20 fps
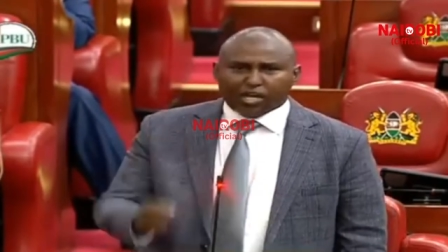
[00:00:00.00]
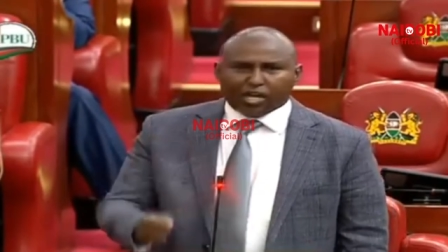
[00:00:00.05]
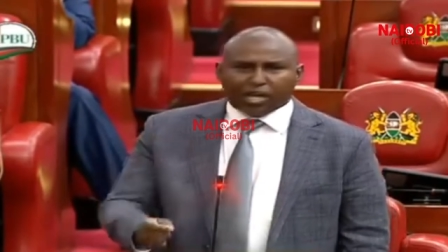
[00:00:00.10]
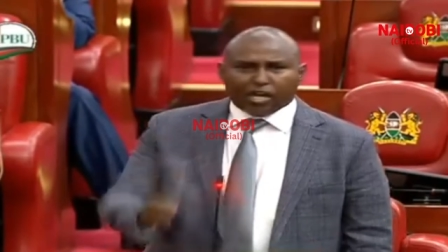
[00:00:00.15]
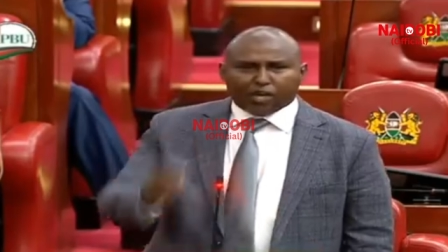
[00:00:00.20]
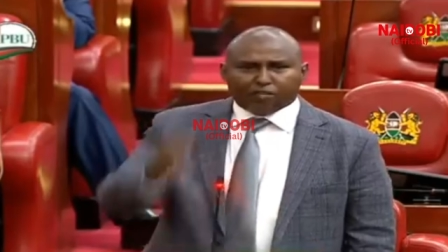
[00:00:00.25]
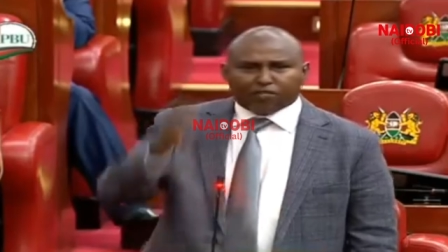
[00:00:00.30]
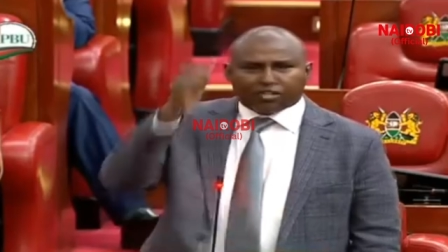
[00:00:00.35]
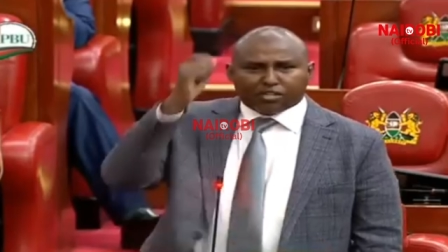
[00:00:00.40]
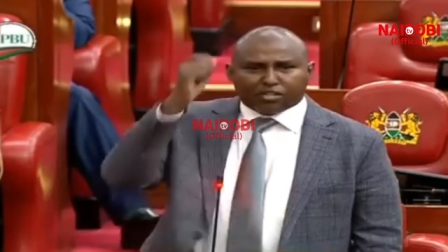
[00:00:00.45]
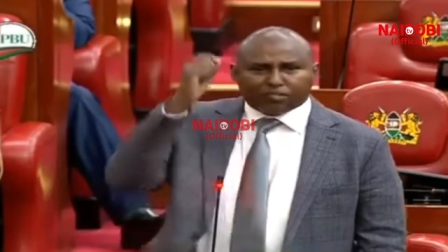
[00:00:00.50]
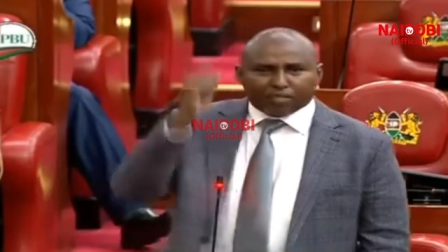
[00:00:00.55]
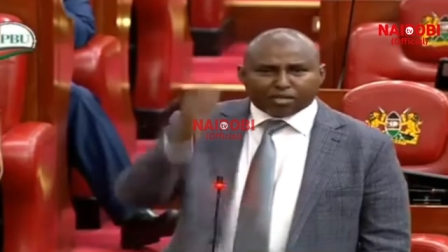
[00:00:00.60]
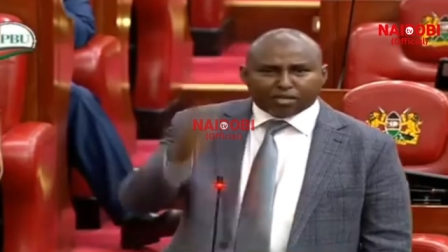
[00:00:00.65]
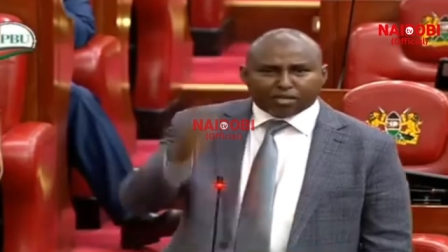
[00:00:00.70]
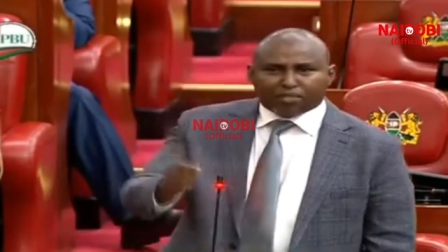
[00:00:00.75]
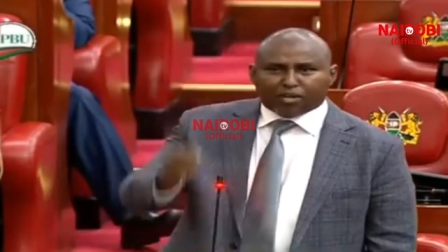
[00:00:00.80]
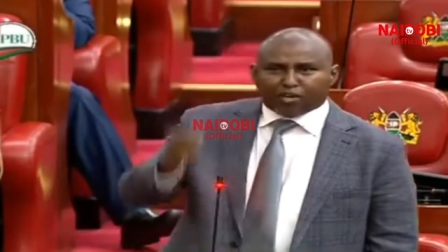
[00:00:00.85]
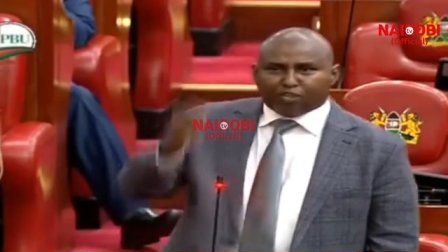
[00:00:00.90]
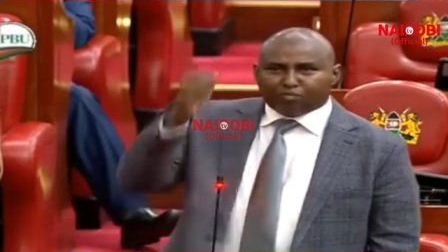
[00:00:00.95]
Every
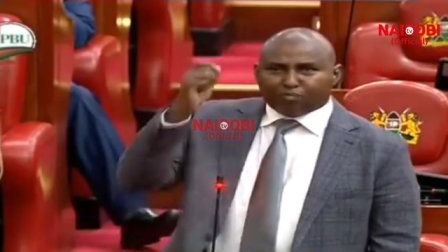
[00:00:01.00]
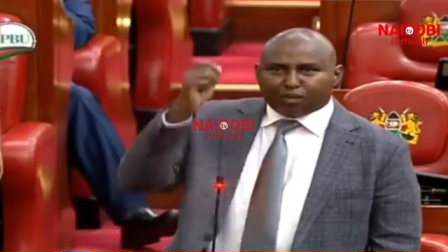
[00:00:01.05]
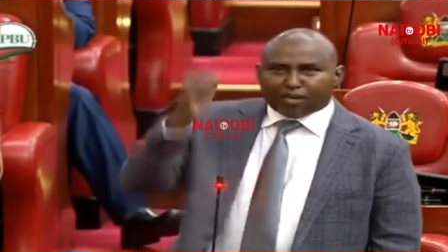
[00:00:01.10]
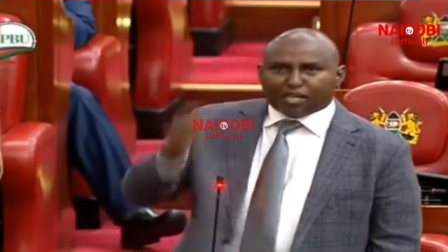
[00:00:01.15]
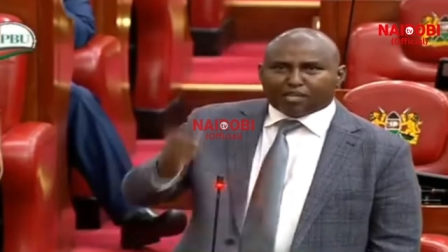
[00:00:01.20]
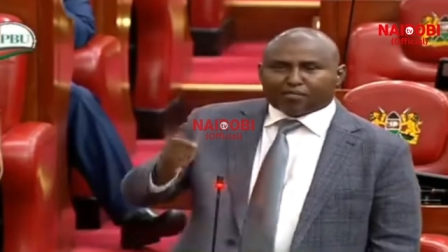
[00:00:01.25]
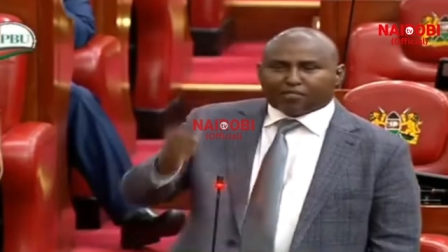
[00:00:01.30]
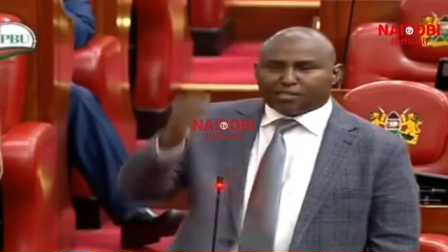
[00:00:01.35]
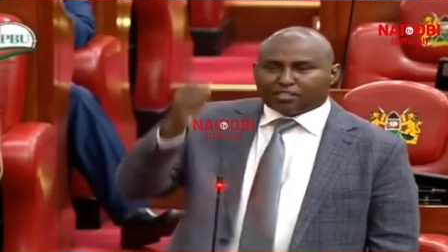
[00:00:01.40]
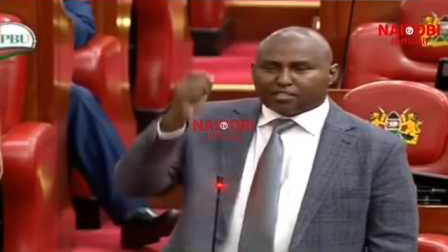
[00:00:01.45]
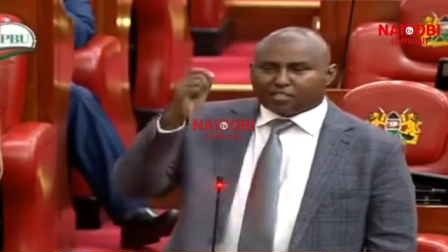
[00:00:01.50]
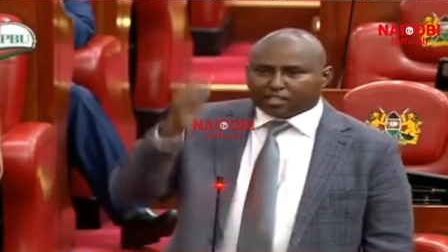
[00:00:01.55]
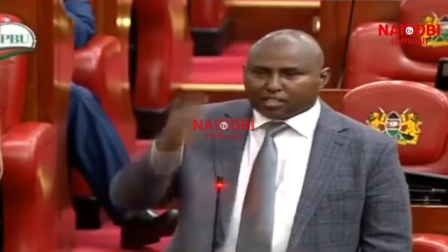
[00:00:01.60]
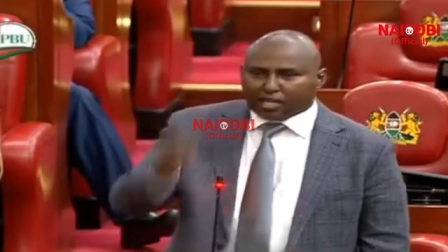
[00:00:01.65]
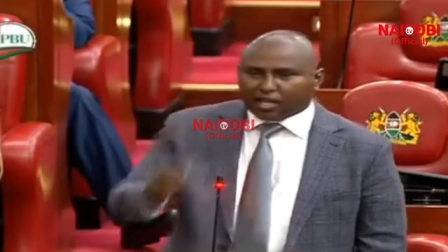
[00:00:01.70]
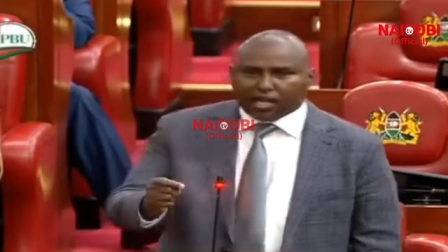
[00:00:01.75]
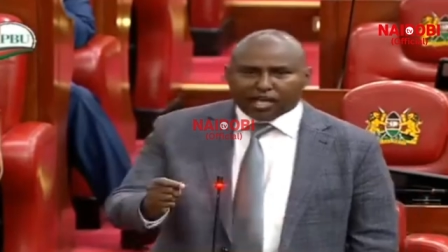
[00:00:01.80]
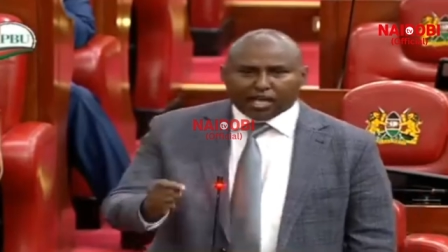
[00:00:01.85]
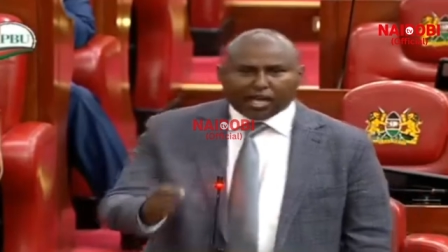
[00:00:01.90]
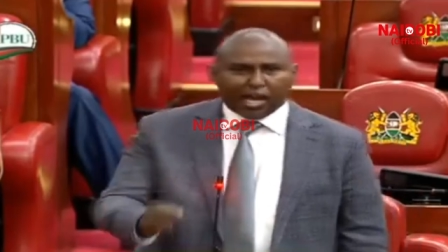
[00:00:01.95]
member of parliament
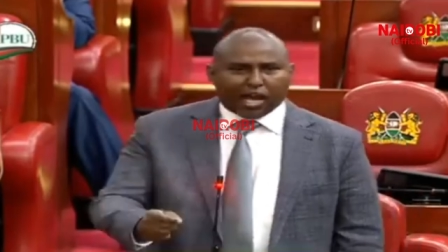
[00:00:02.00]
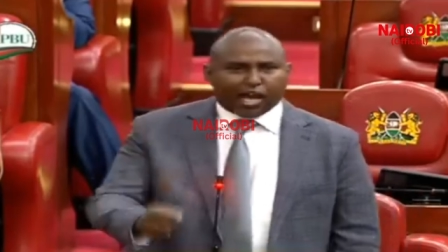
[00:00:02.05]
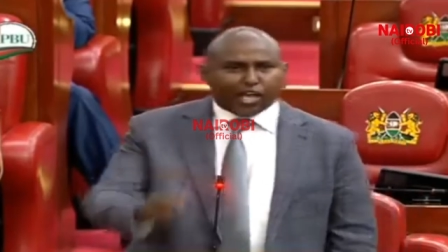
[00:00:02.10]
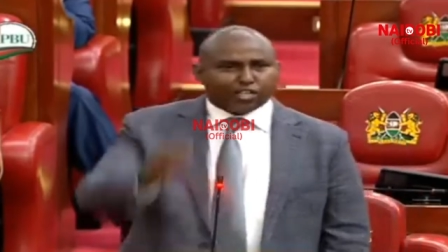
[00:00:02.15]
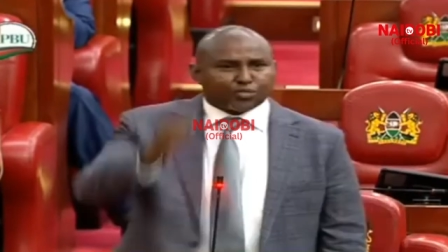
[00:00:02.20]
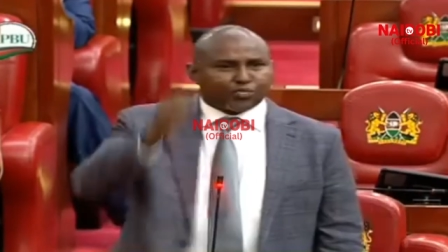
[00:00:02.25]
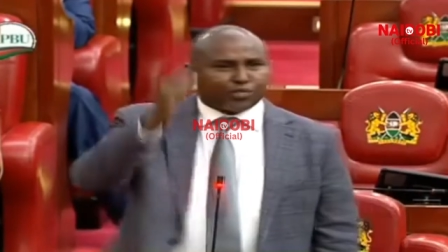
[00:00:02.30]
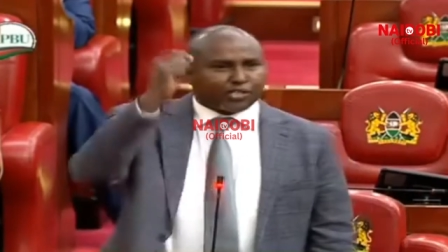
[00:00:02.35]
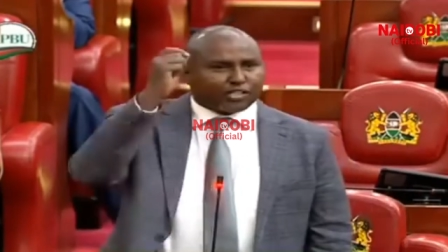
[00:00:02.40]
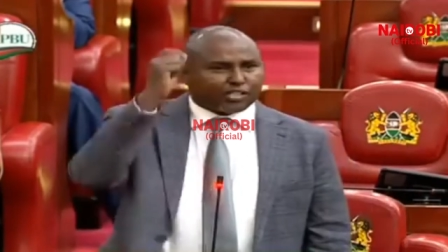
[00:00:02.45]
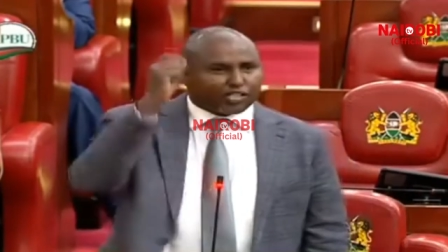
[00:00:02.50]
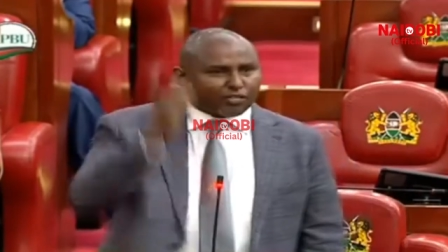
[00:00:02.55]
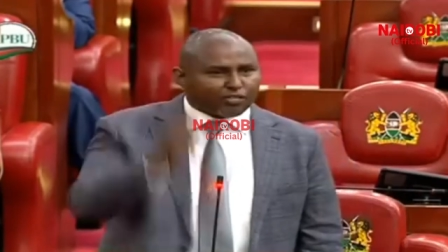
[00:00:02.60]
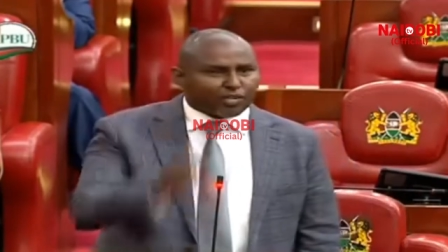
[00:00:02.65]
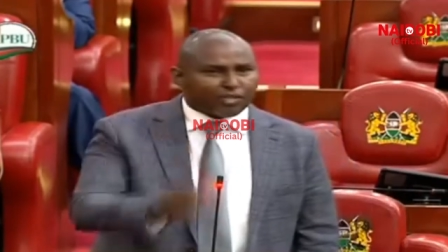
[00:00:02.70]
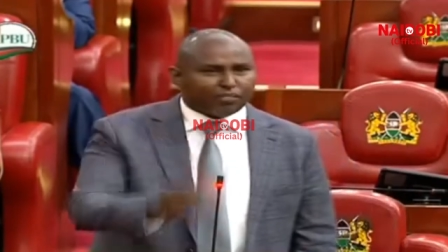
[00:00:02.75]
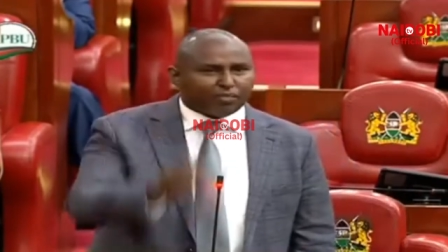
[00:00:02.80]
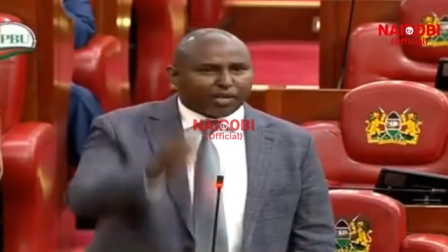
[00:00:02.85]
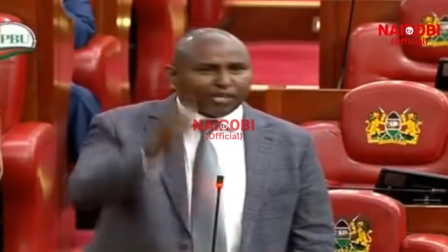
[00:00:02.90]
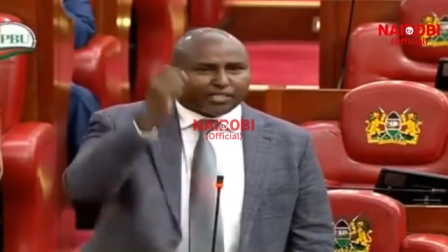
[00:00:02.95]
here has been
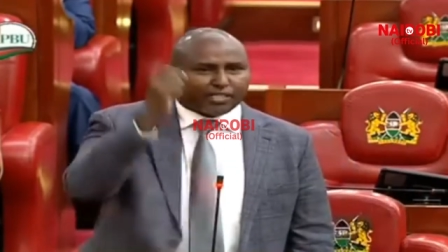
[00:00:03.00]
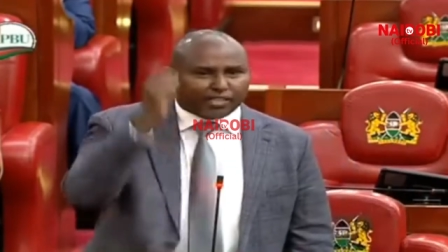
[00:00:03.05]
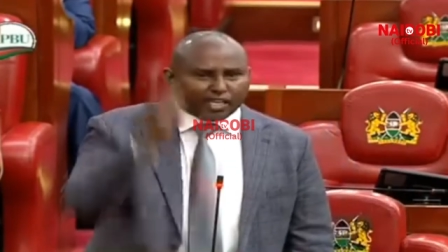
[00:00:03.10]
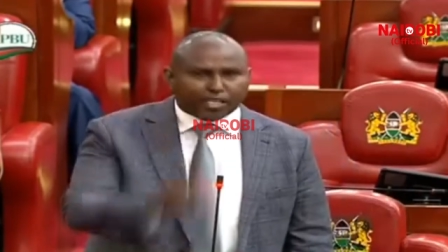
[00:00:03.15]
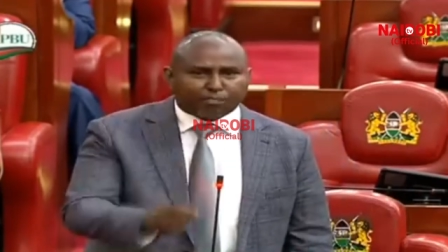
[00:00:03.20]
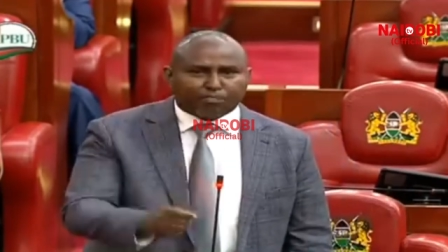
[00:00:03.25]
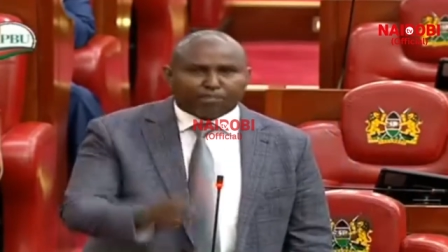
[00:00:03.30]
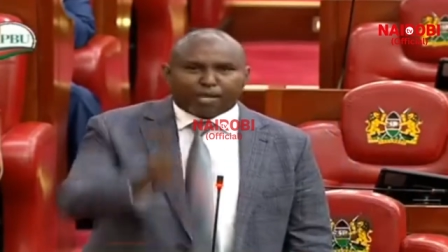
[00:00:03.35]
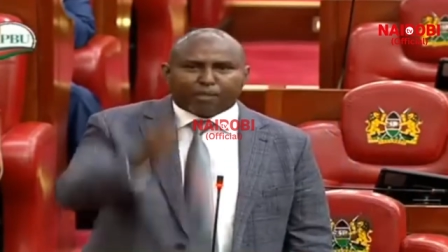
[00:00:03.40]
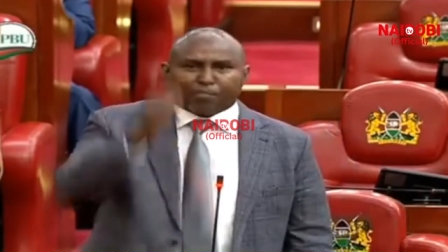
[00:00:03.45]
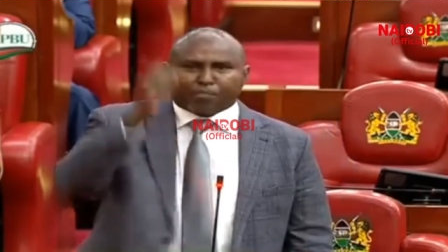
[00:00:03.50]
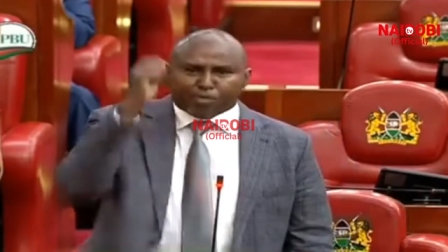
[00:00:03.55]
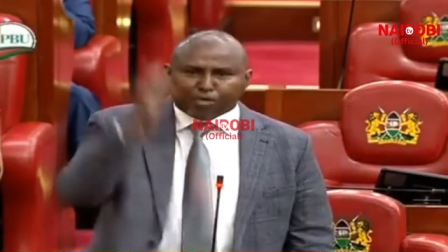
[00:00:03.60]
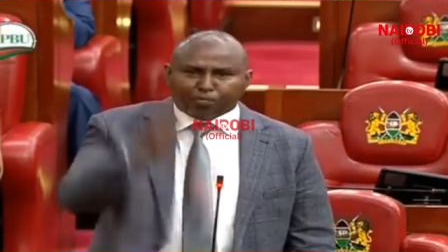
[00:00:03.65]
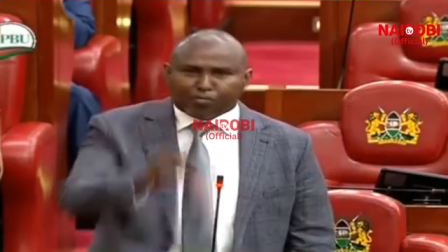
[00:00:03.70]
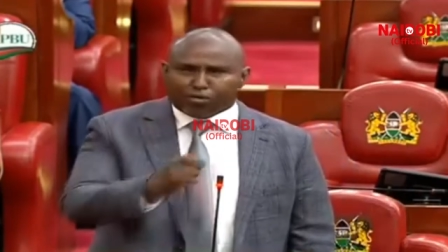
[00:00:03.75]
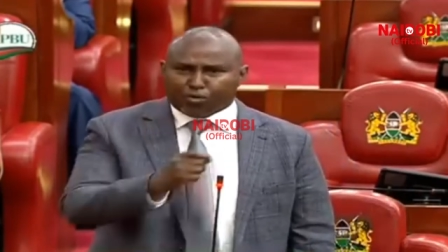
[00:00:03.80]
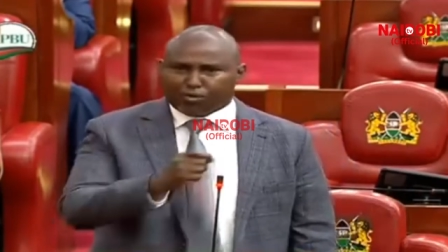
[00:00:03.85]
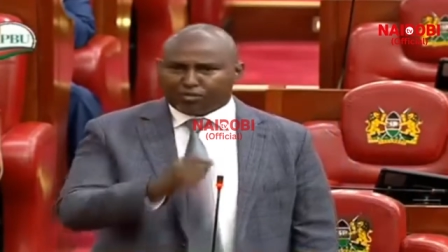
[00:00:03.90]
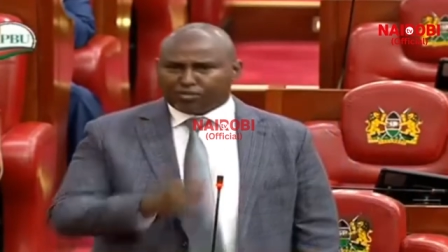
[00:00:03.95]
given mandate by
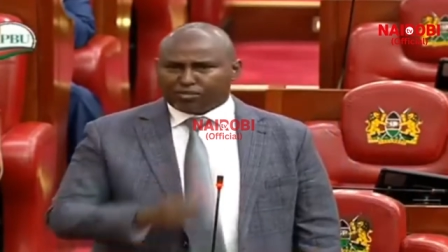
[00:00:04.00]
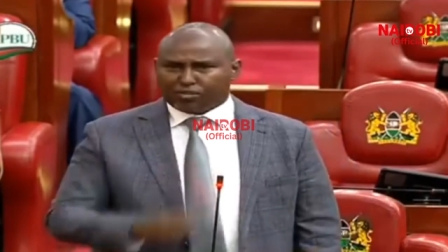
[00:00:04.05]
people.